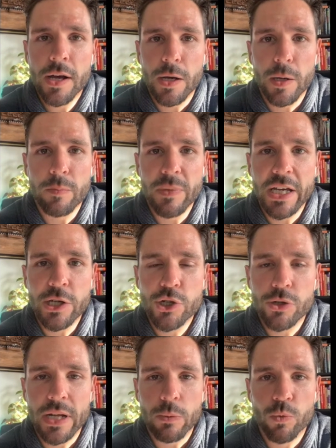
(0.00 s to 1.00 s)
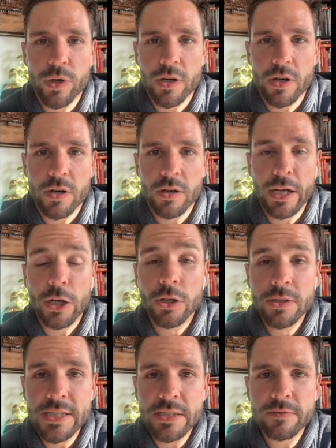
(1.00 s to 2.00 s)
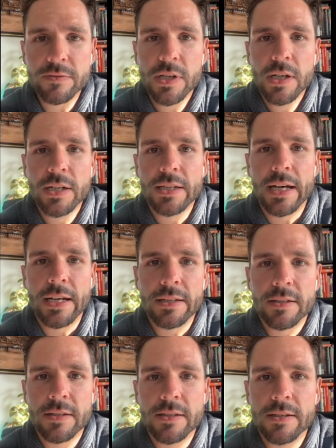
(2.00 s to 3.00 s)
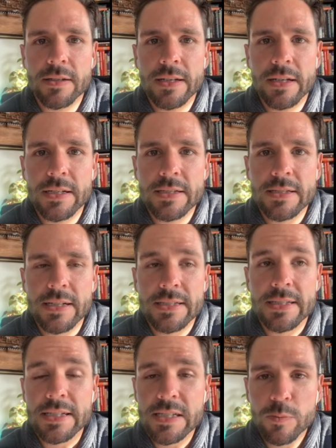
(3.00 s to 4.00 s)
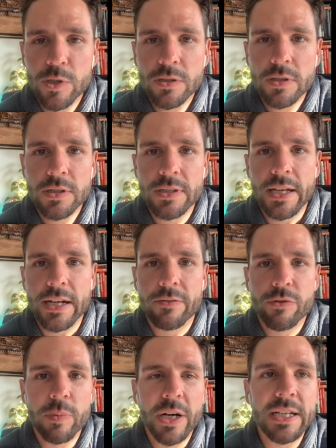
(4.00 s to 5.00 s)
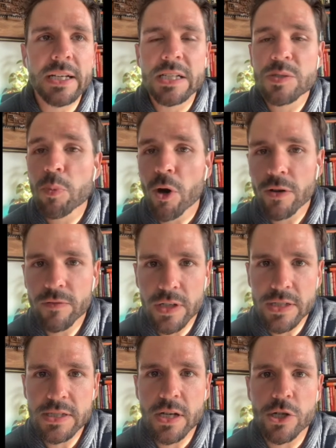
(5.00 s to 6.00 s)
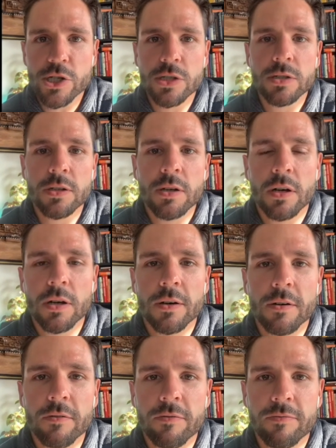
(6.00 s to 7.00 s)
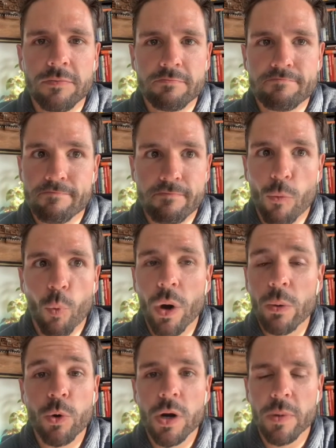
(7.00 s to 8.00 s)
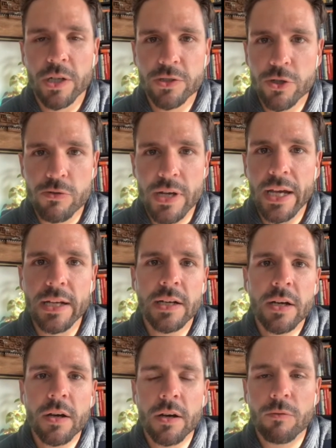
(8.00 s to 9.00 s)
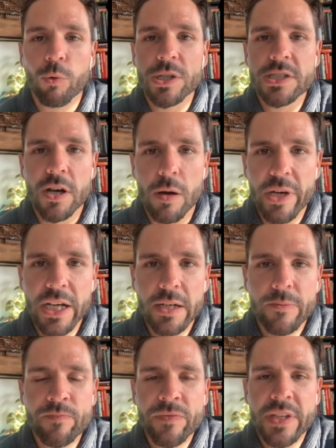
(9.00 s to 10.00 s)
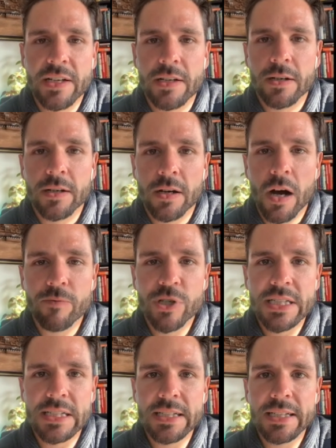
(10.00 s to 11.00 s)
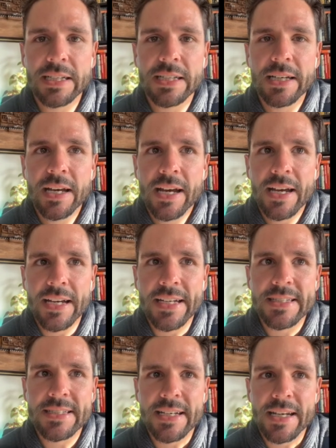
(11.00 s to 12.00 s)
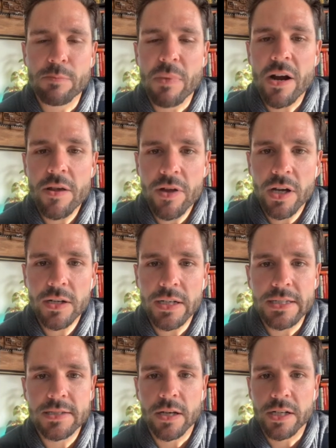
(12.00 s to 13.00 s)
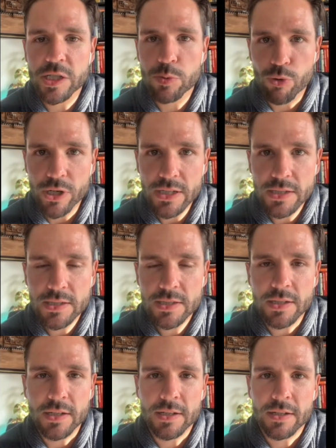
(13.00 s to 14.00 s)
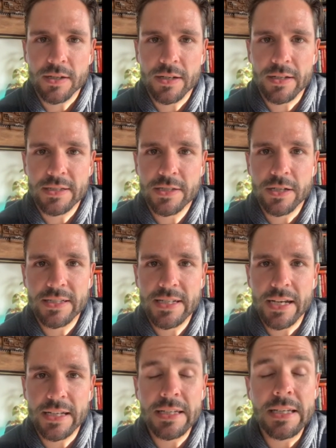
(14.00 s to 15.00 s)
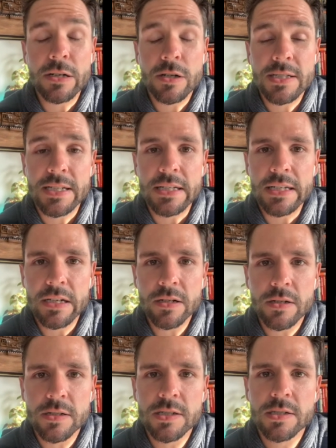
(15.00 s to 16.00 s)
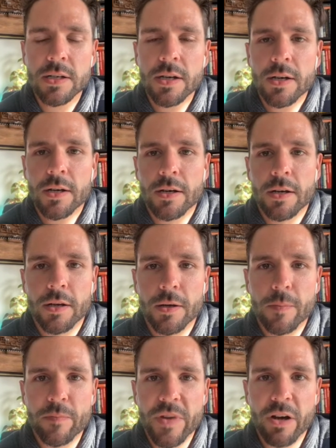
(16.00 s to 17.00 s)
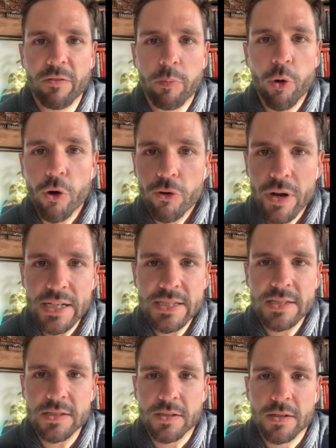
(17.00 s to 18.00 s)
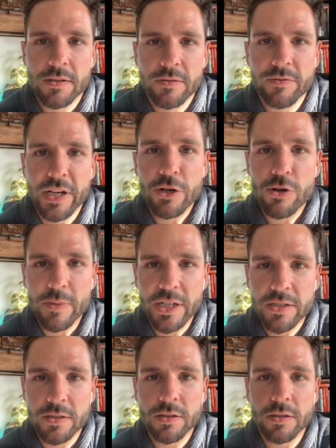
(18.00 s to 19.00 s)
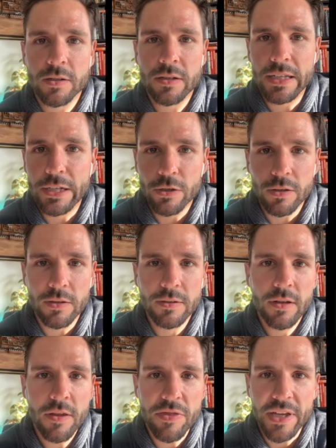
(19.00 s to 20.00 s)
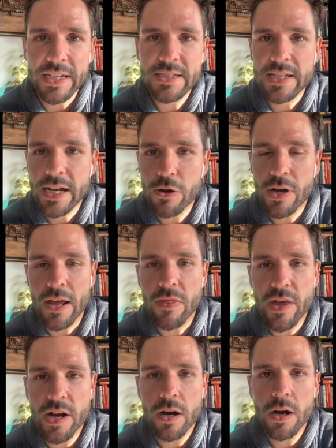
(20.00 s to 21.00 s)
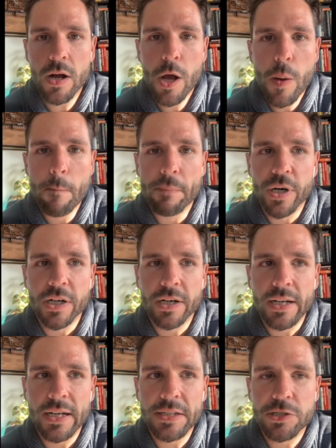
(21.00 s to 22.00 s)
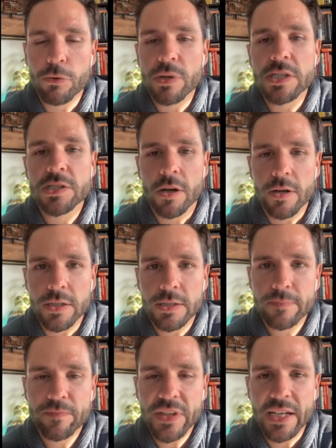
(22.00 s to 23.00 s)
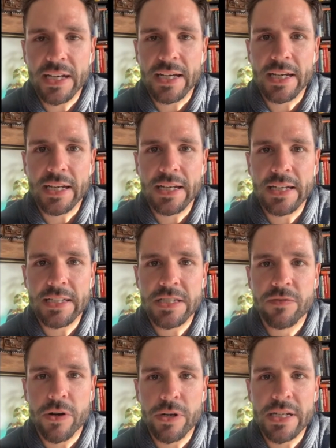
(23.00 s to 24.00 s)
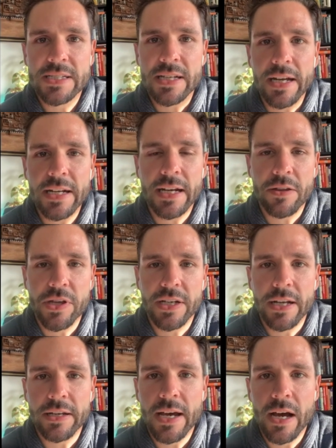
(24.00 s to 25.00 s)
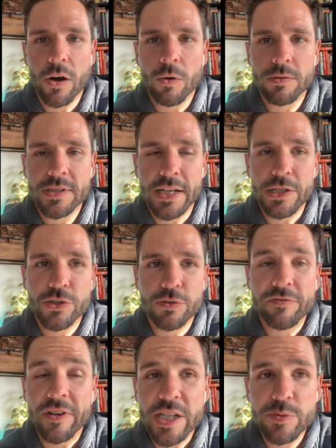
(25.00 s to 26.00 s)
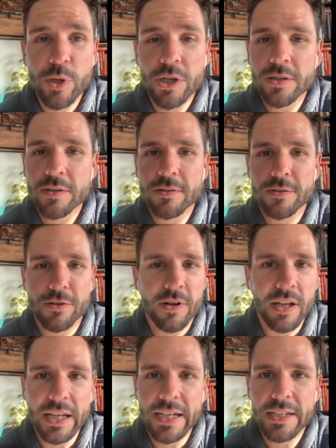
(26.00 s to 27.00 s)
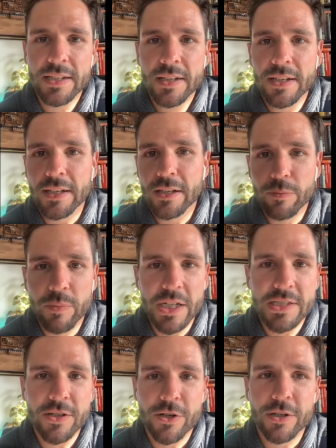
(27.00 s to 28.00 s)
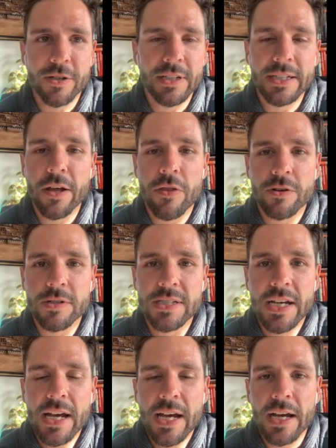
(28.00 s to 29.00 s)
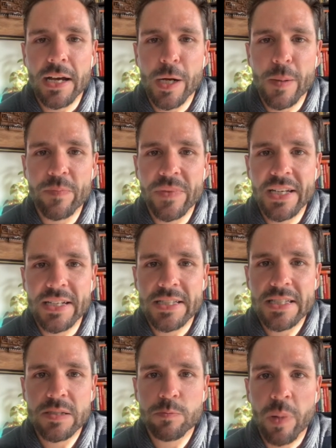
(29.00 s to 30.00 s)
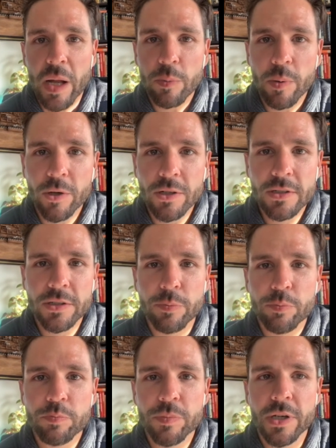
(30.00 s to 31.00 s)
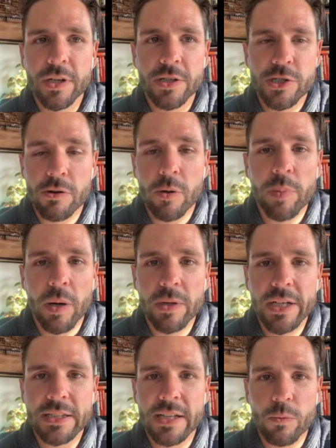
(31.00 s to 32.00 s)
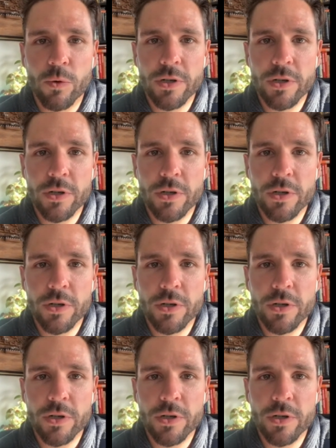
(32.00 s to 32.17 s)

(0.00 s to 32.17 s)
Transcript: making sure that we're inclusive, that it is accessible, that everybody is part of the discussion of what we're about to create, of what's coming. Obviously, it's a marathon. It's not a sprint. It's going to take years and years of progress, of incremental little things here and there, but it's already started. And it's very exciting. I think that now, thanks to Facebook, Neuralink, Elon Musk, Kernel, and others, it's palpable. The general public that were